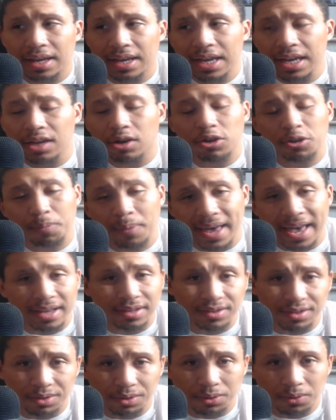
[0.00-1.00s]
he goes
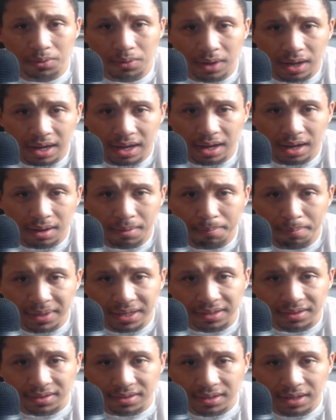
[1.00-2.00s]
back to
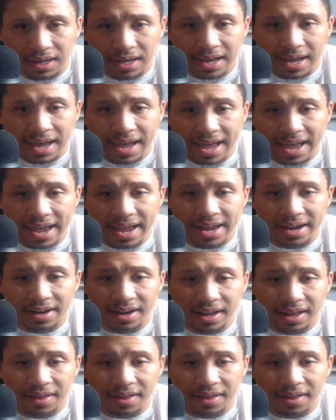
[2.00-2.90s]
Beast, and